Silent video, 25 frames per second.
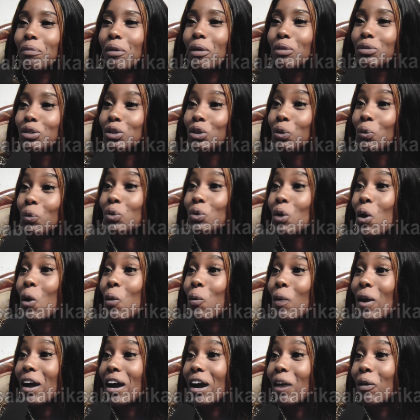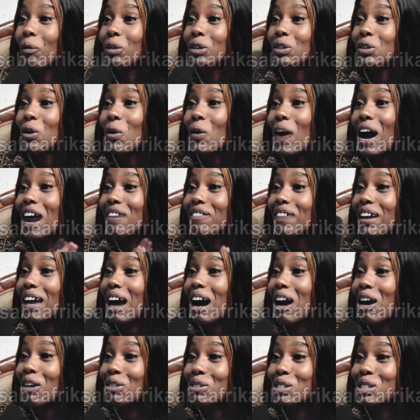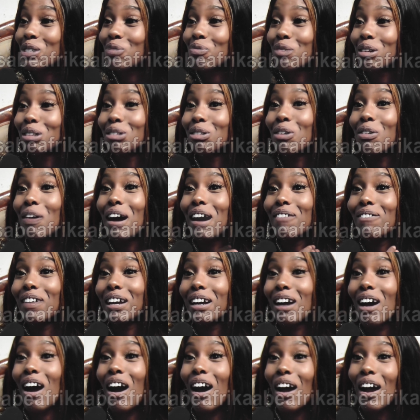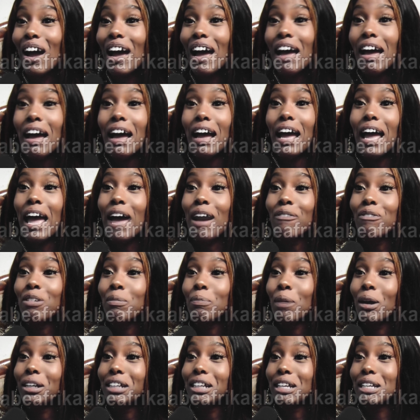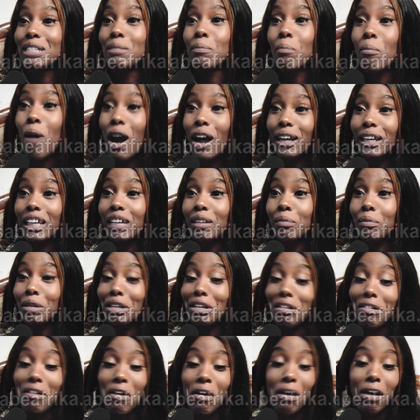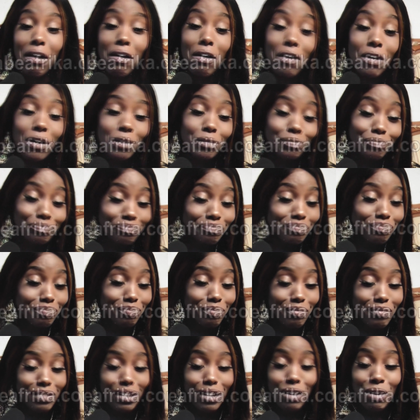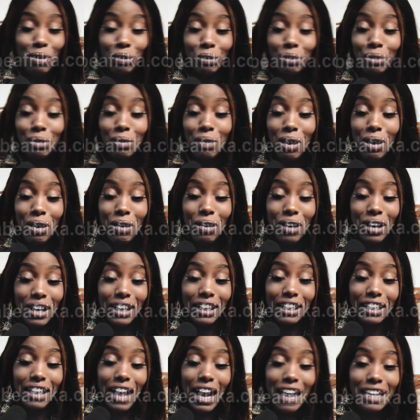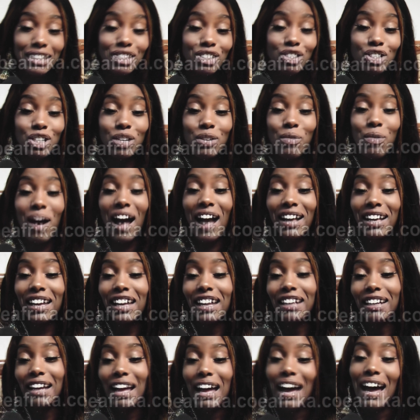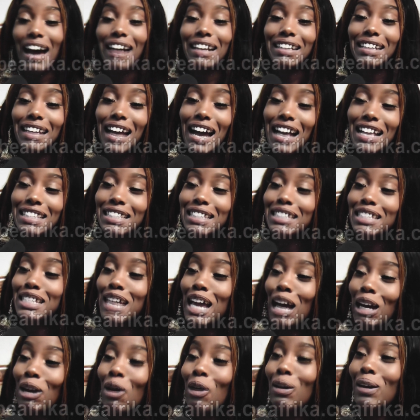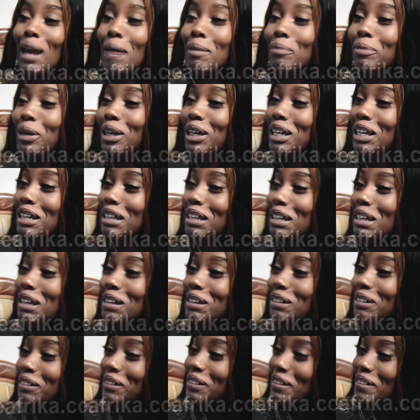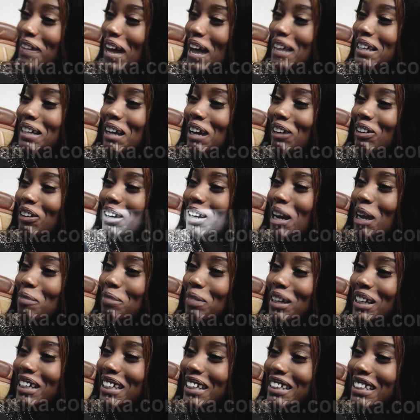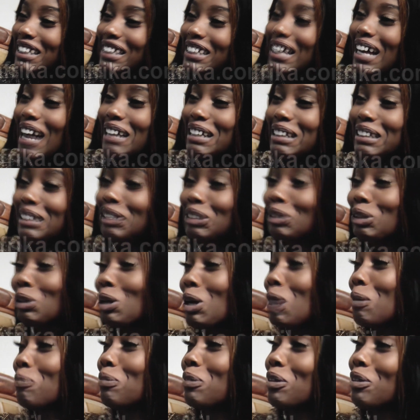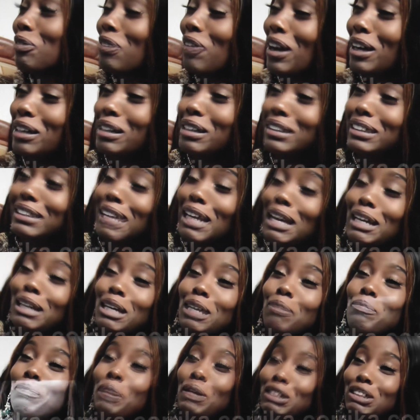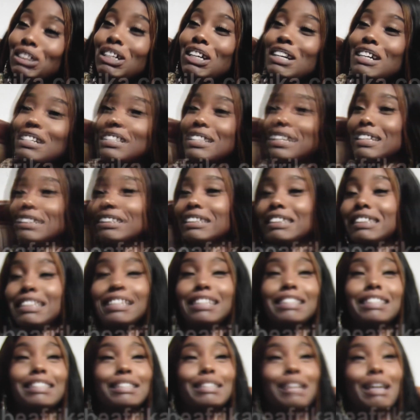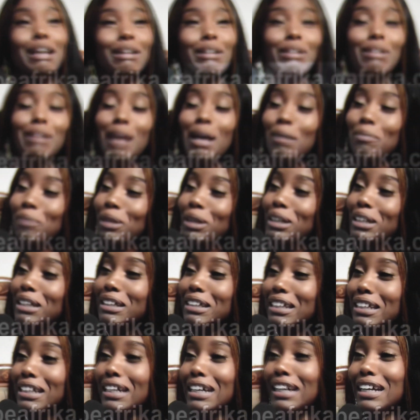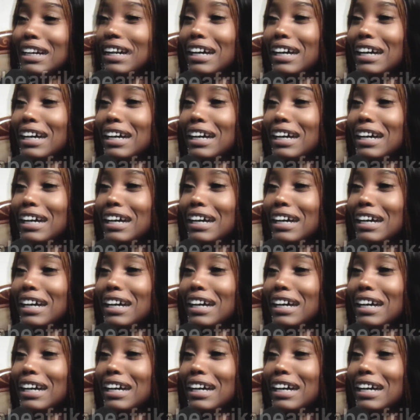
But to nowhere. We don't have a house. We don't have a car. Everybody is mocking me. Oh, Oluo, he has G-Wagon and he has yellow Lamborghini. You know that yellow Lamborghini that he stood up in front, he's taking pictures in this yellow Lamborghini.